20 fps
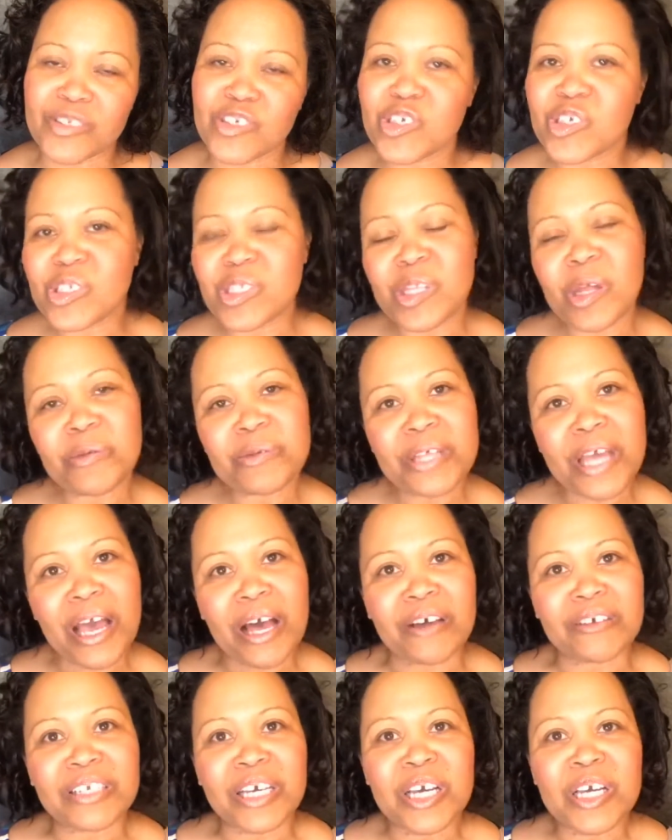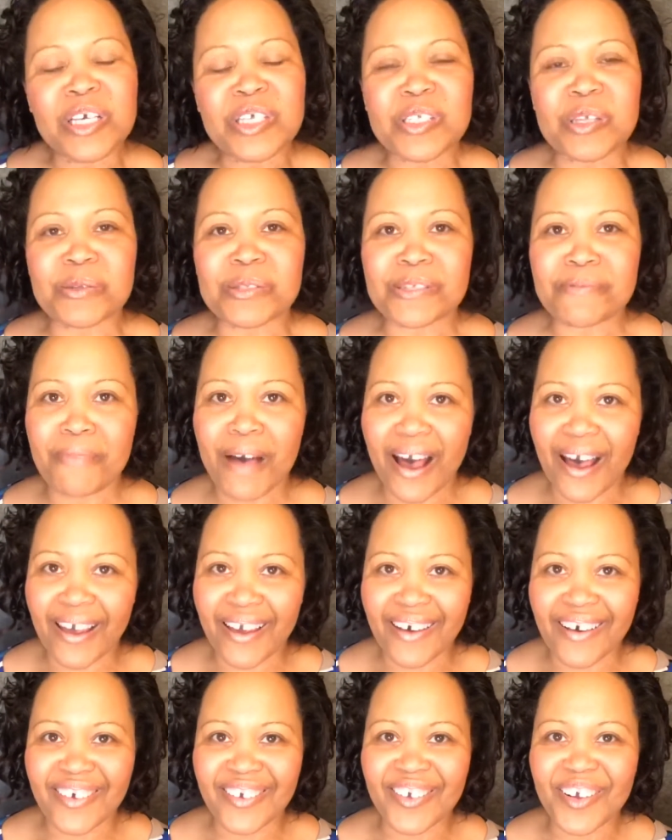just slow down. So
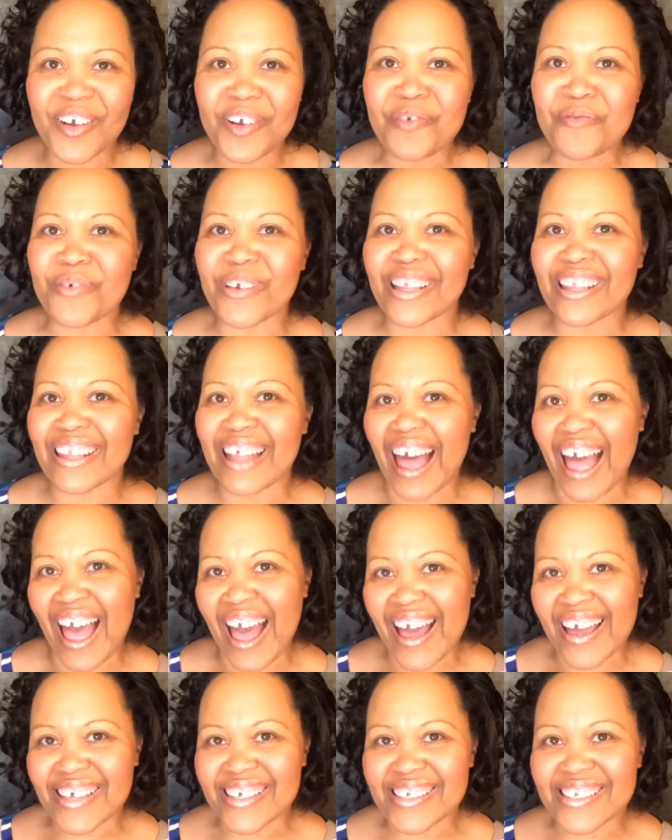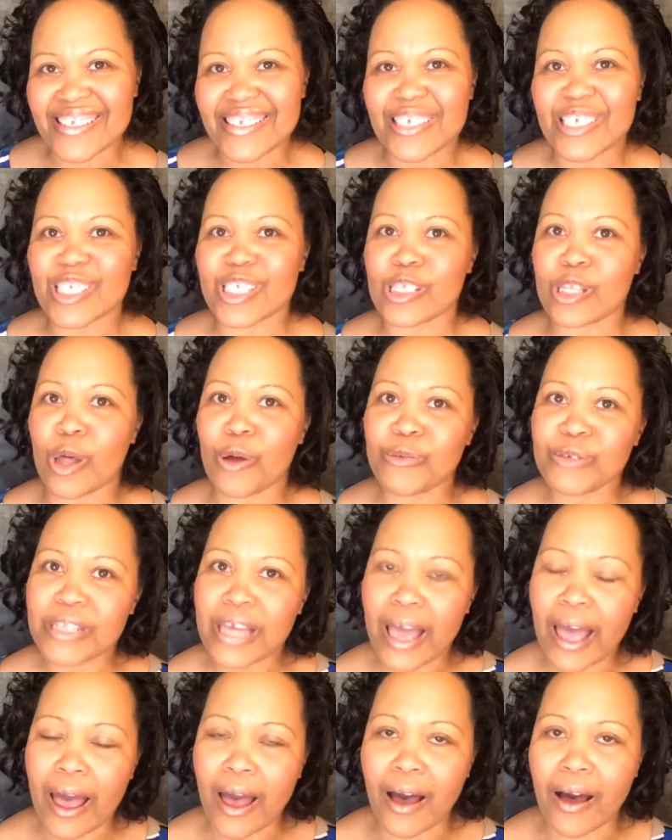smile, relax, slow
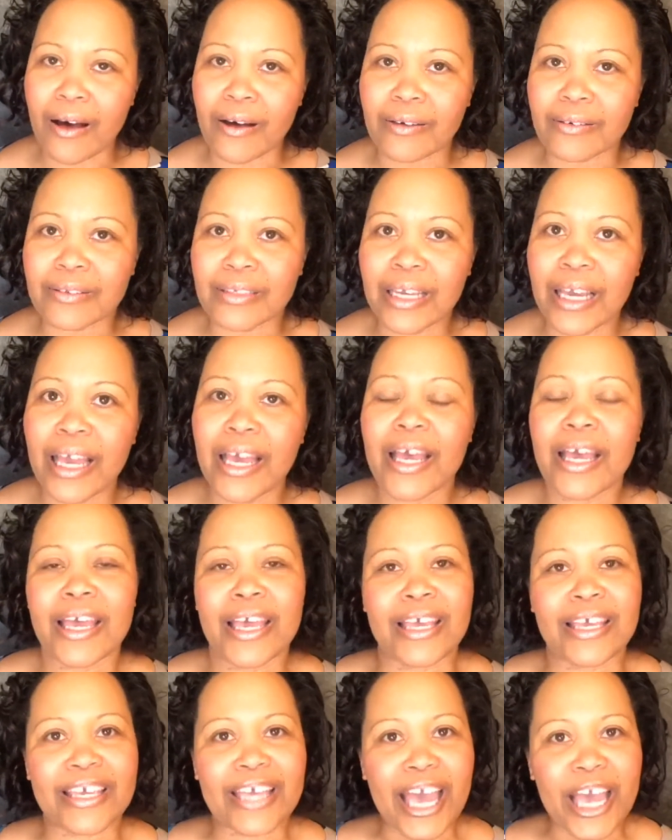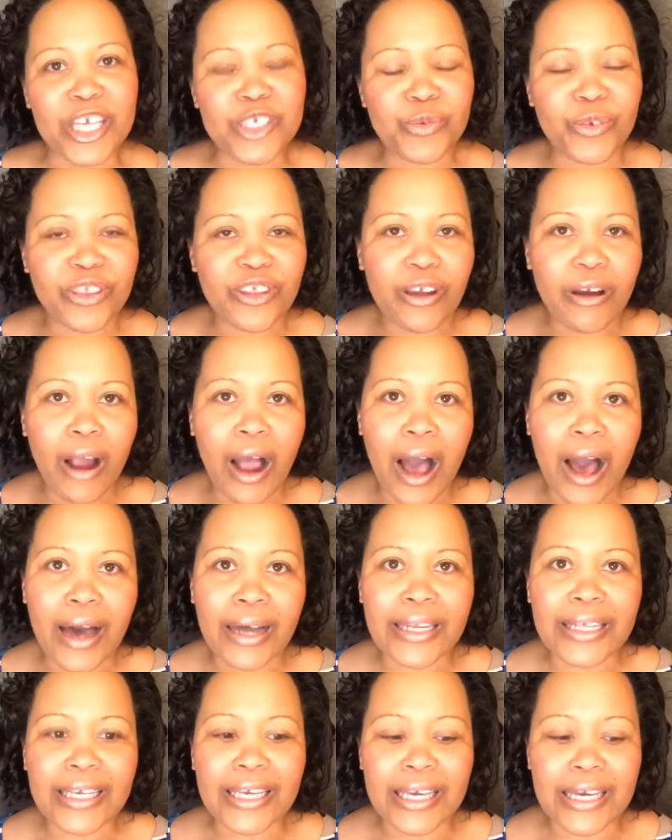down, engage with your
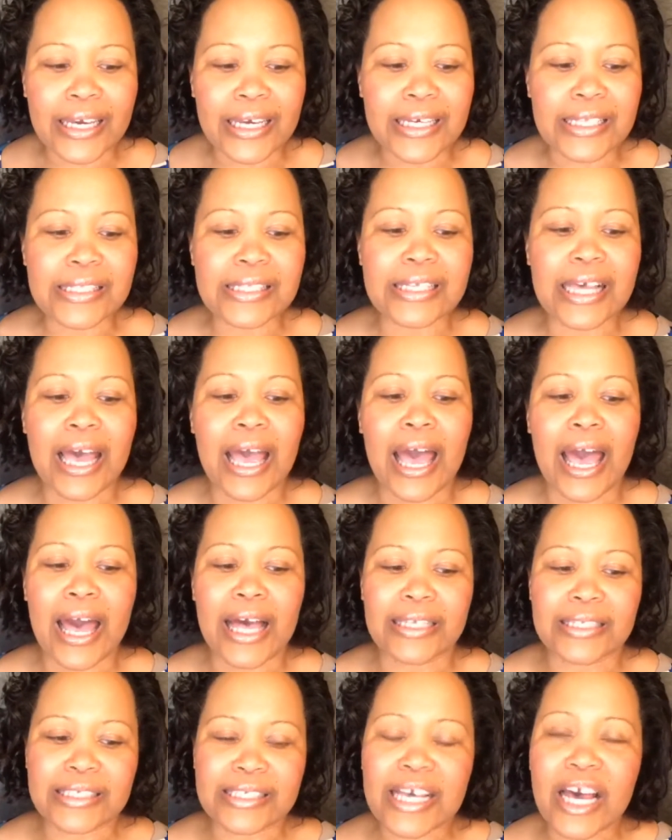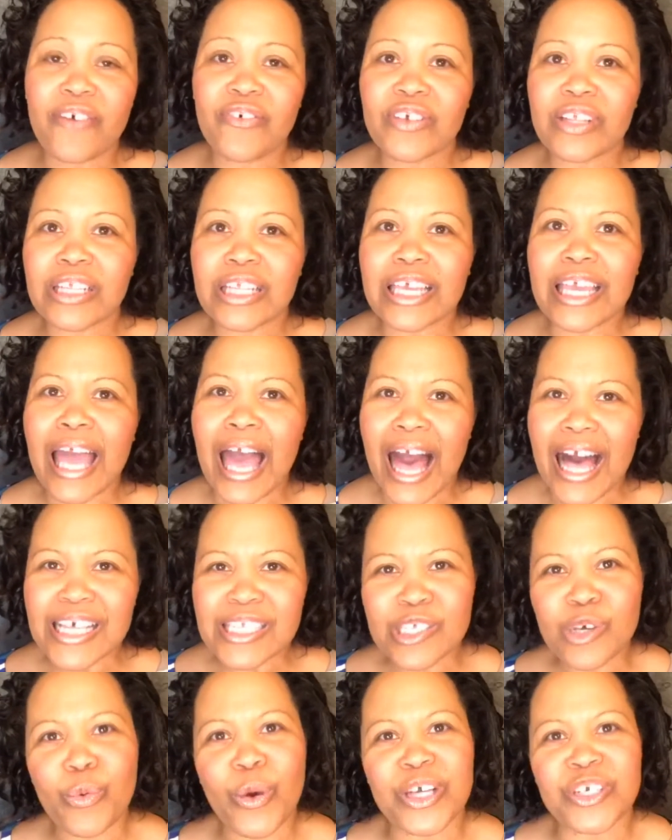audience, and definitely
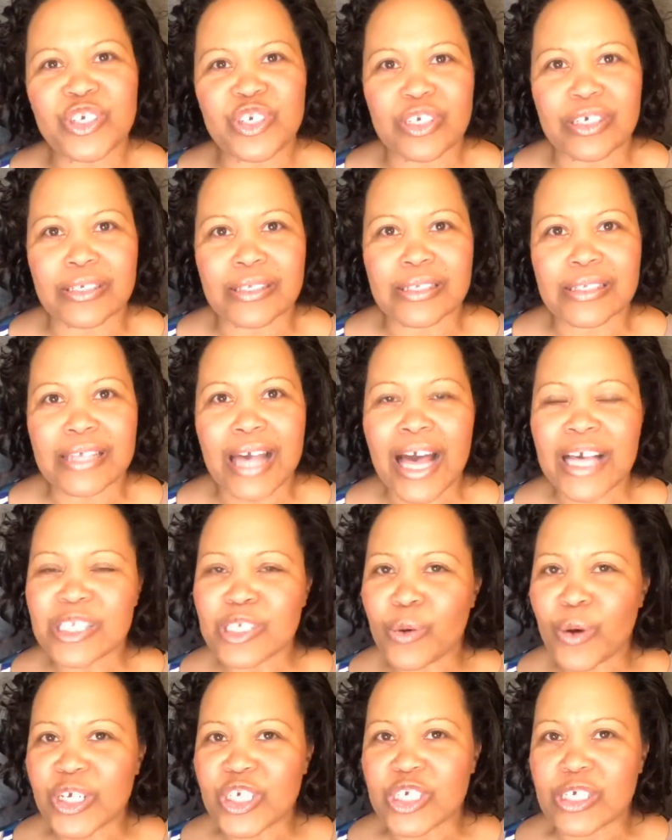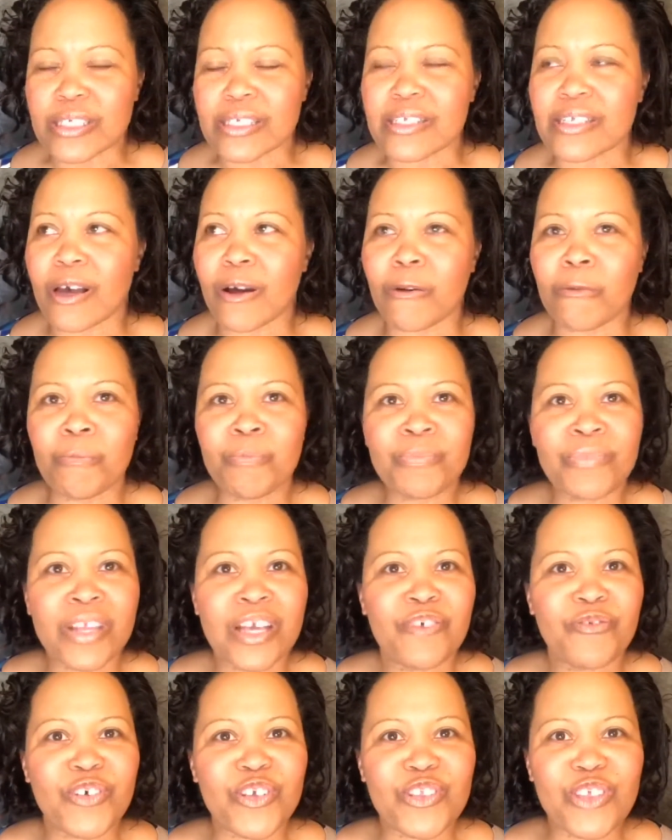ask questions. Ask questions. So
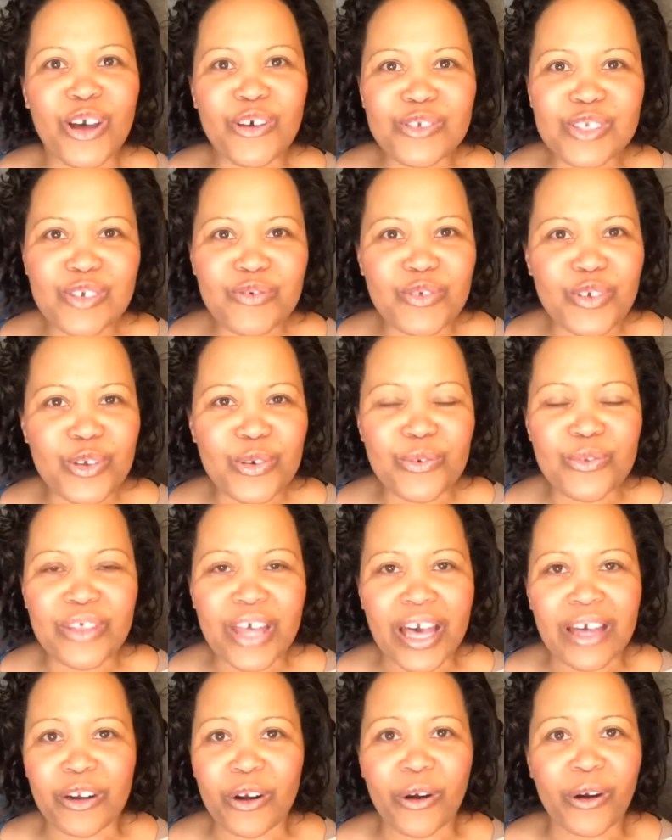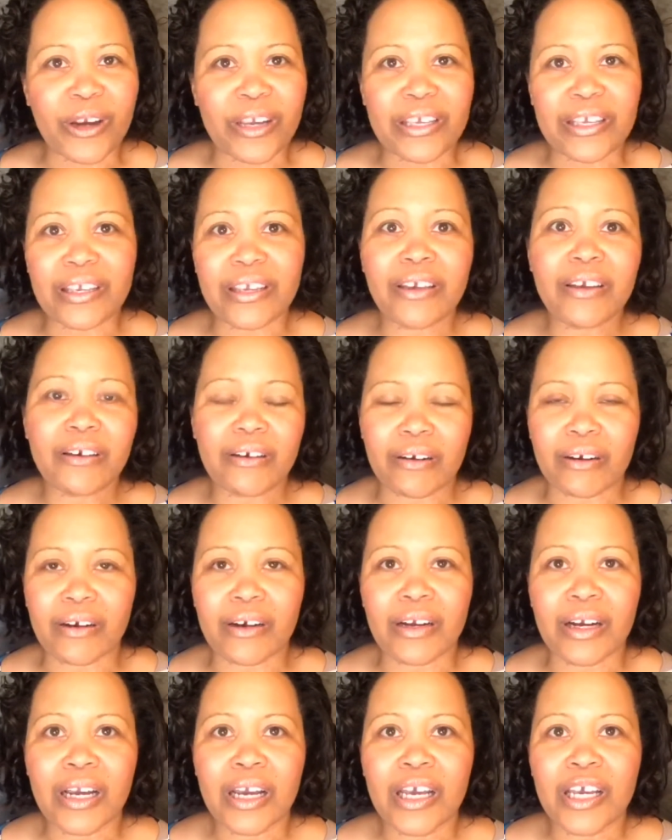for those of you that are
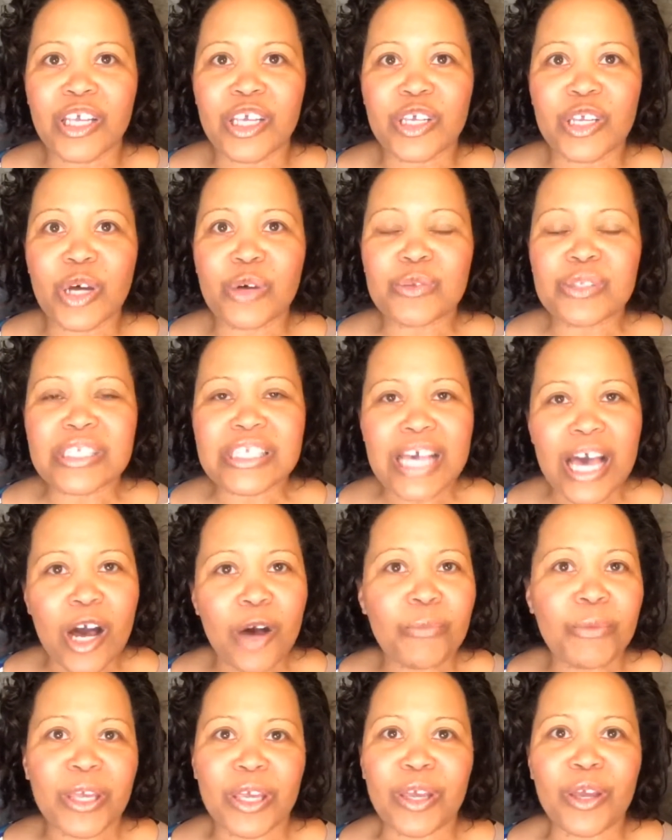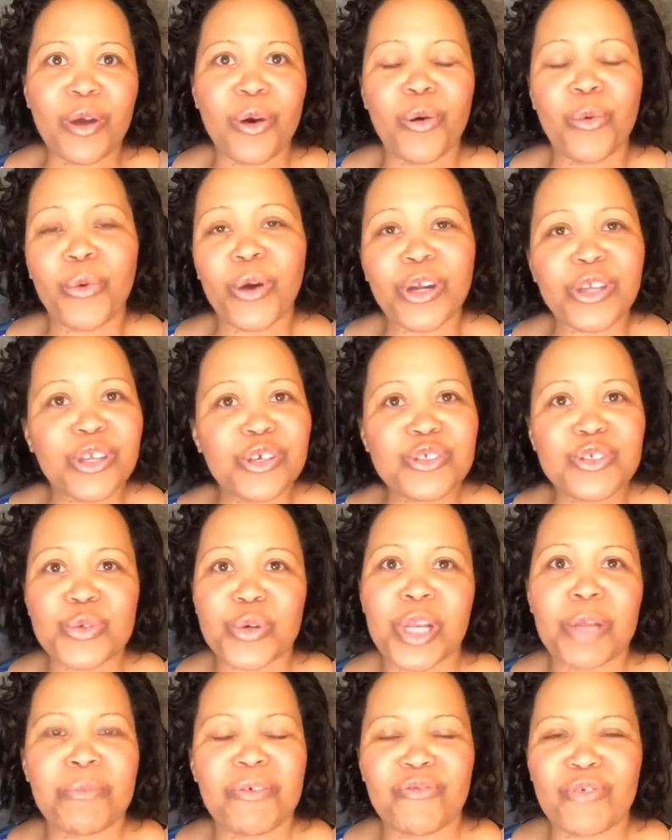here, you know, tell me where you're
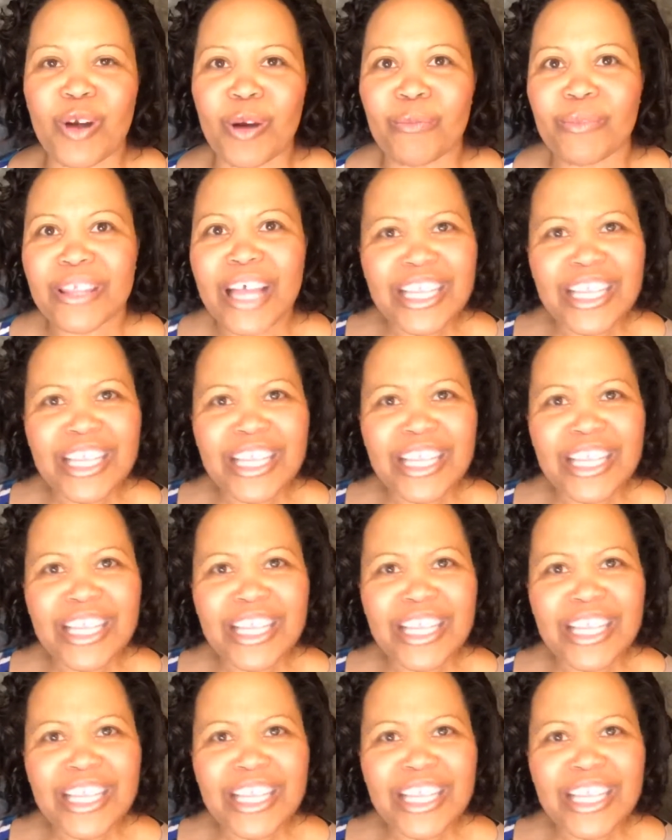joining me from.